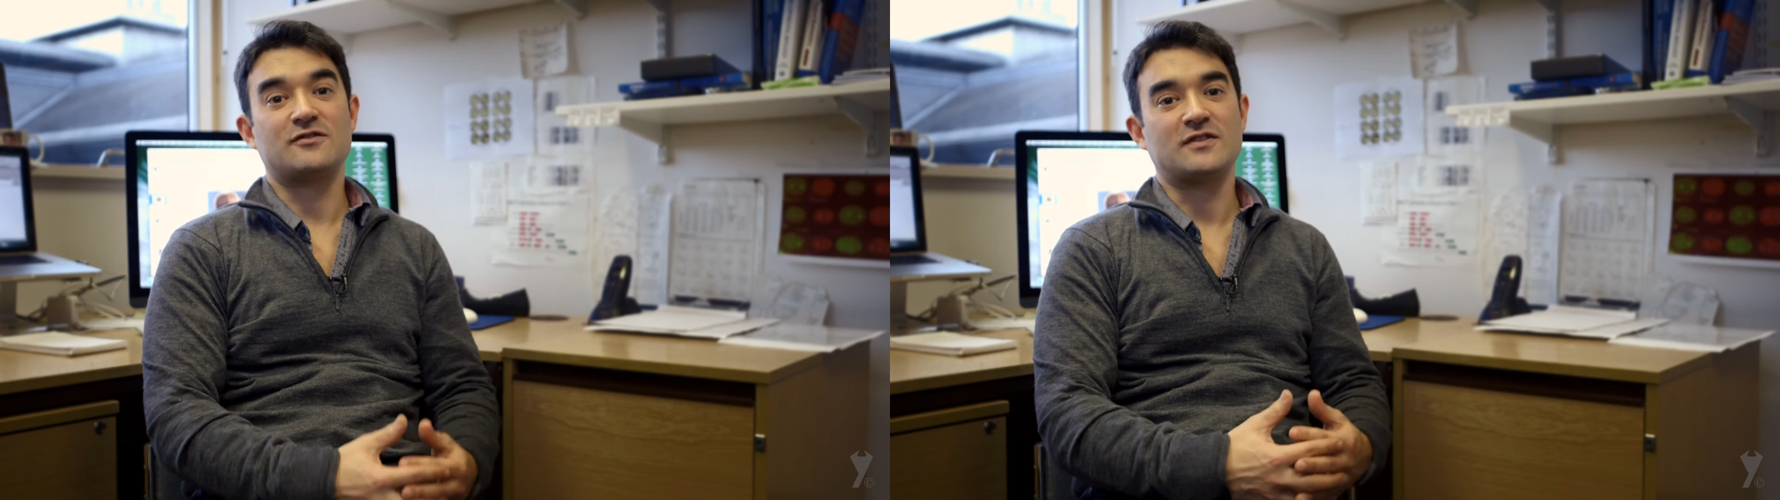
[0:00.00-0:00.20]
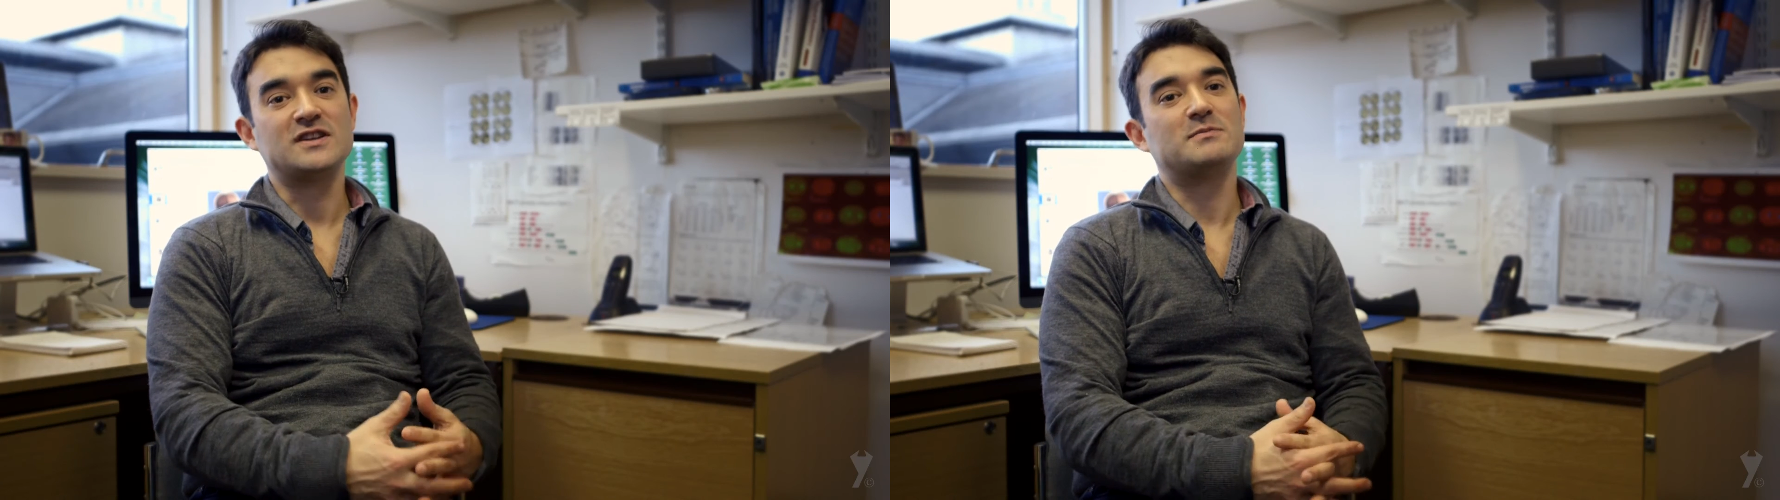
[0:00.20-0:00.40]

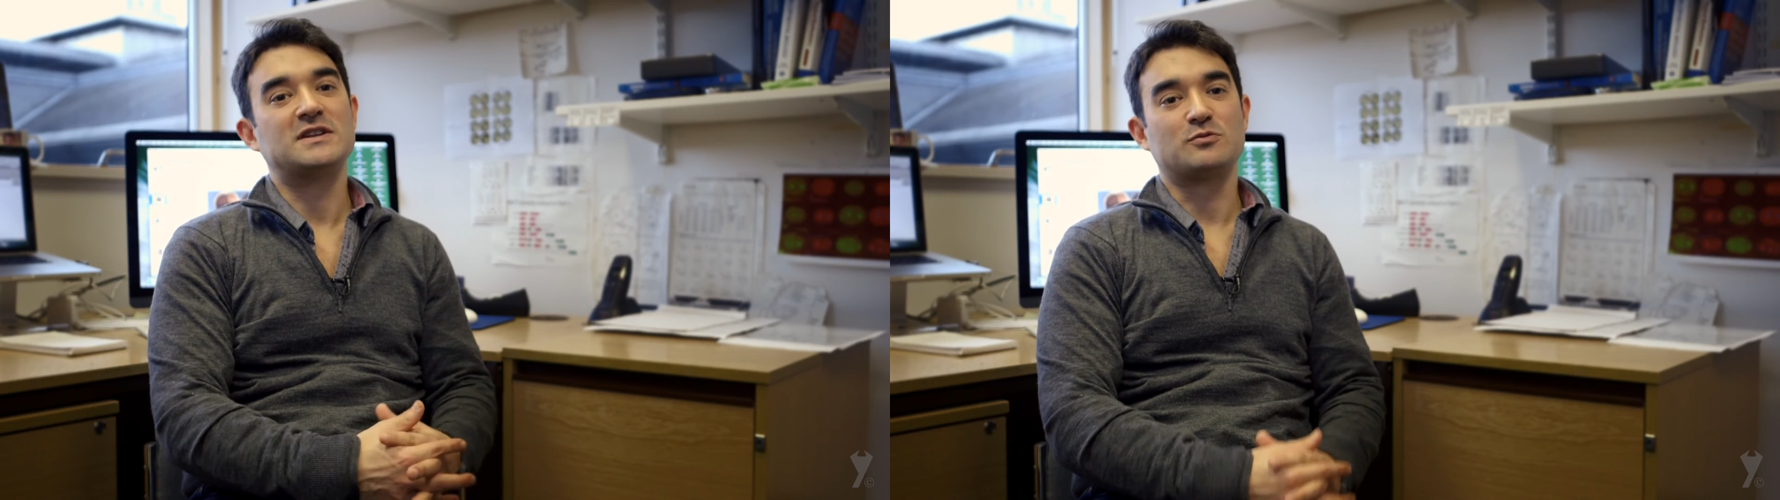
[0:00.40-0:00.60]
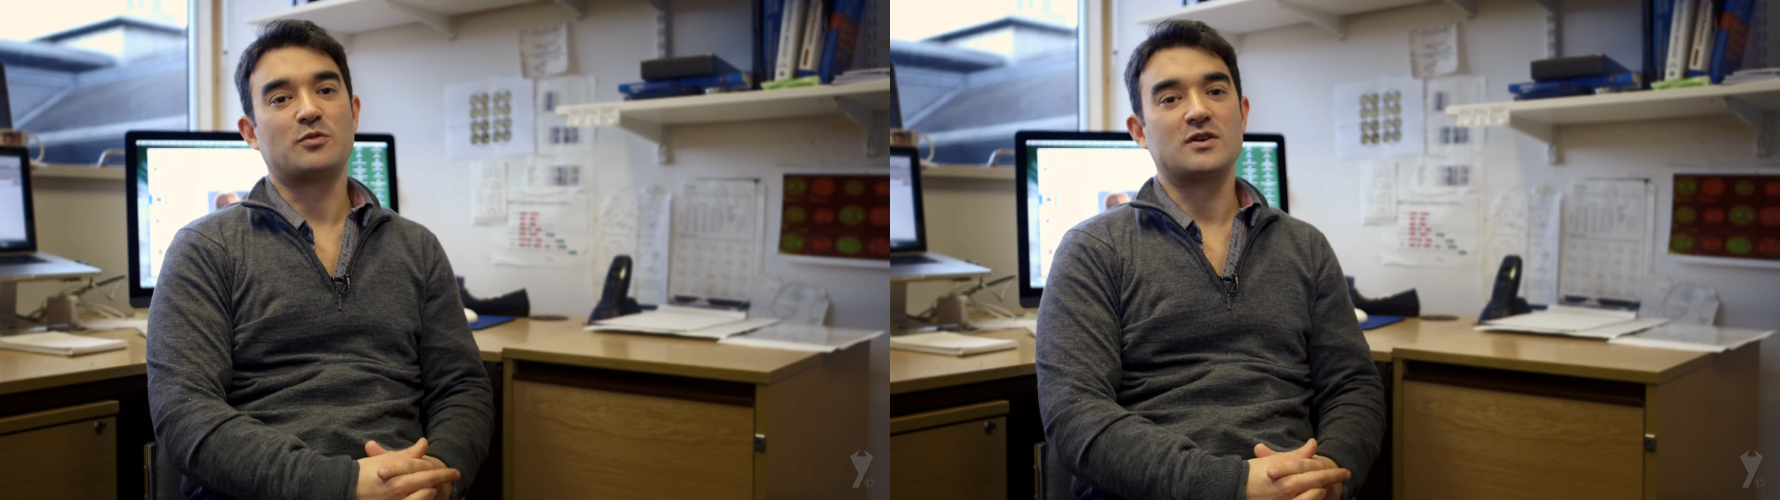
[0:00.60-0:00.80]

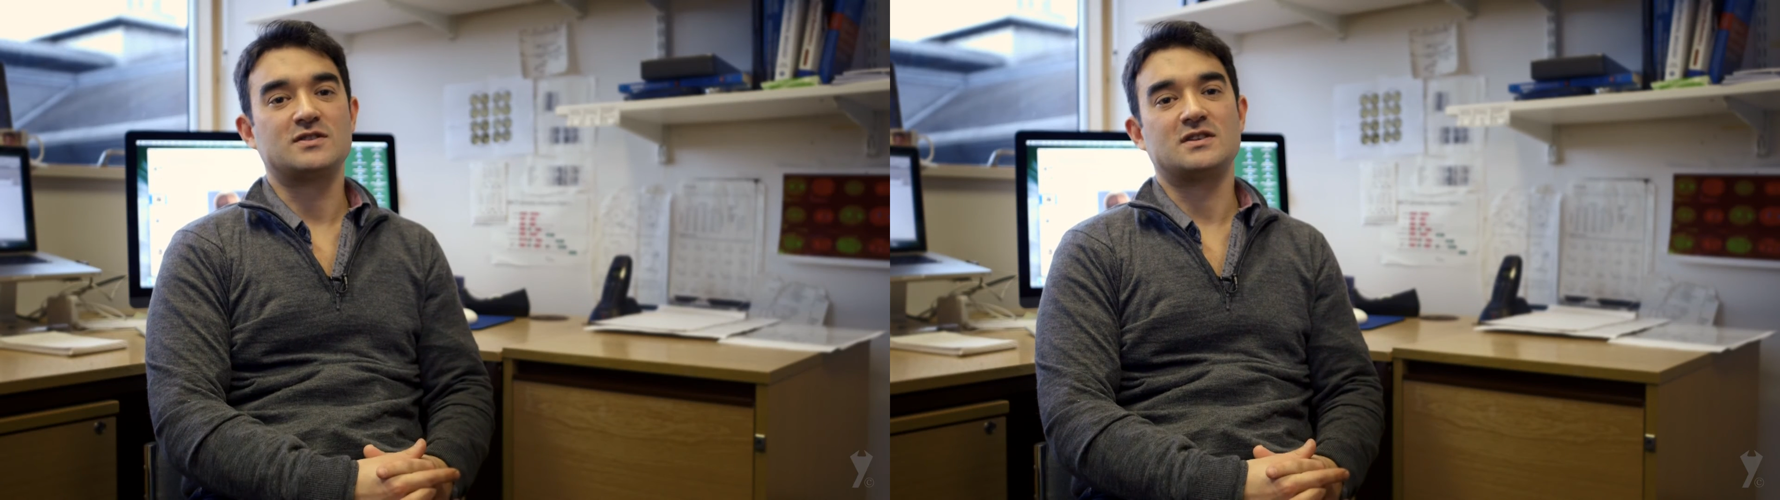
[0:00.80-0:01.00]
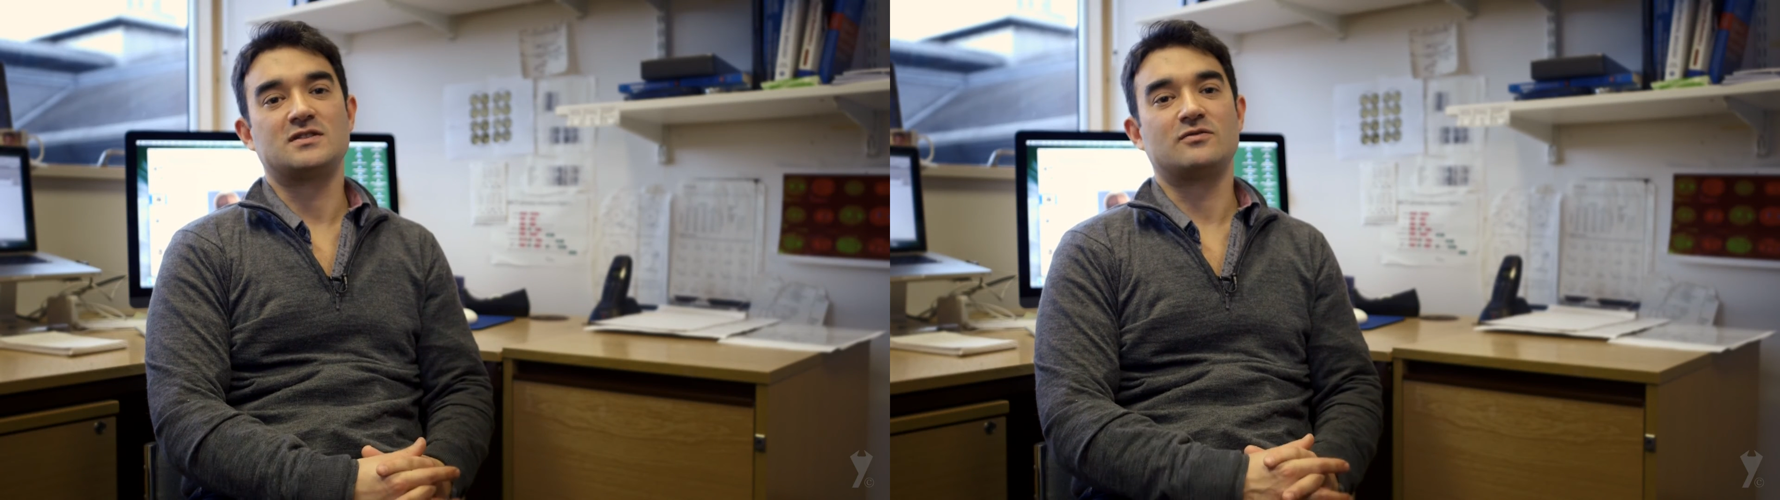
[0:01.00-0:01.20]
fundamental
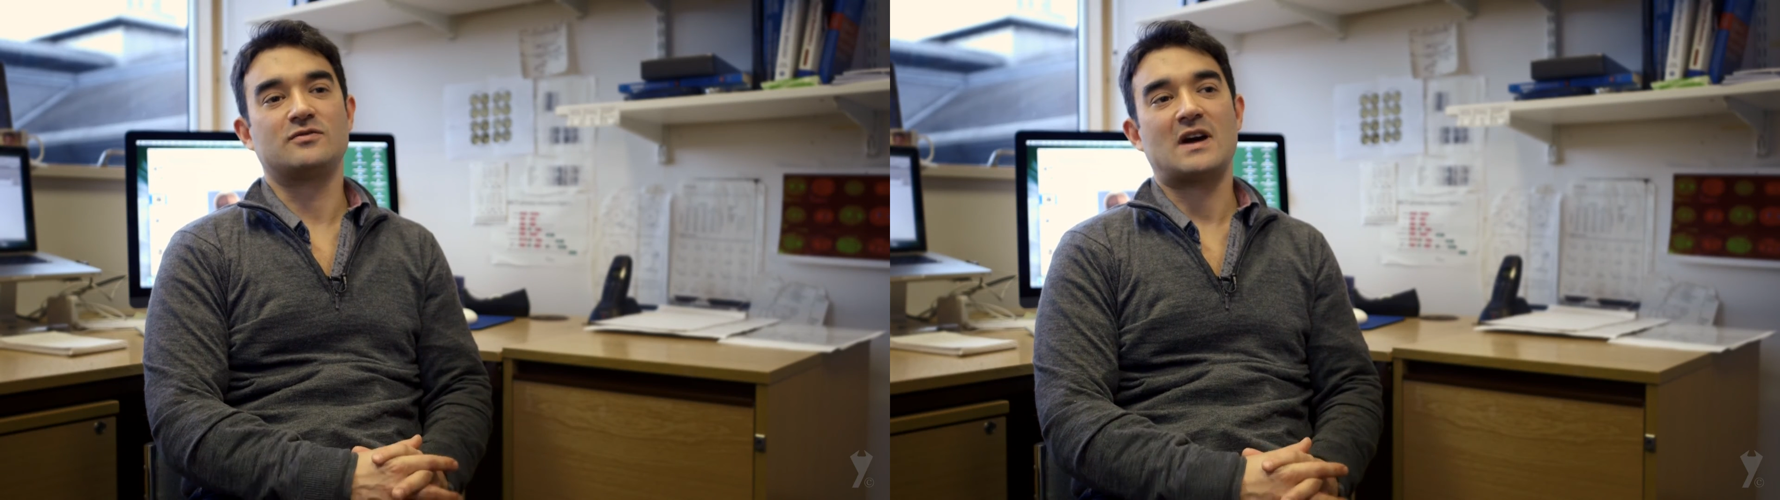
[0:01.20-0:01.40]
process of